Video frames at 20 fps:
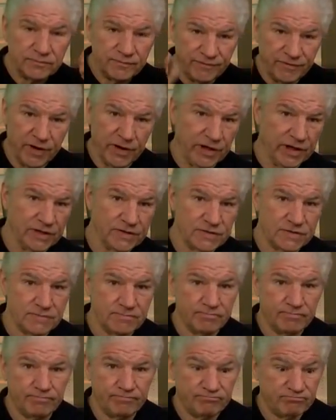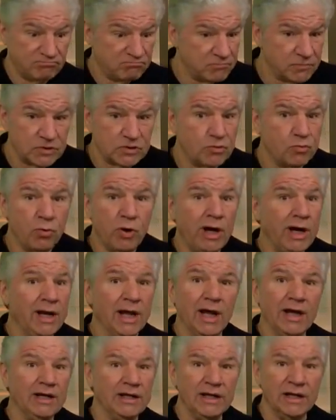Fungus. It's a great
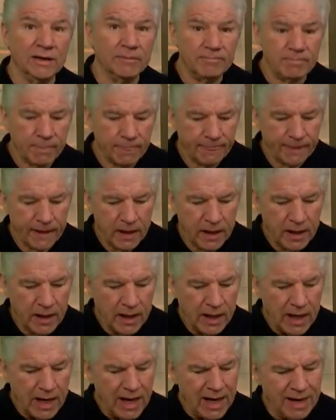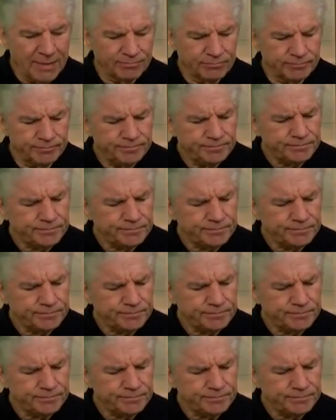idea. Um,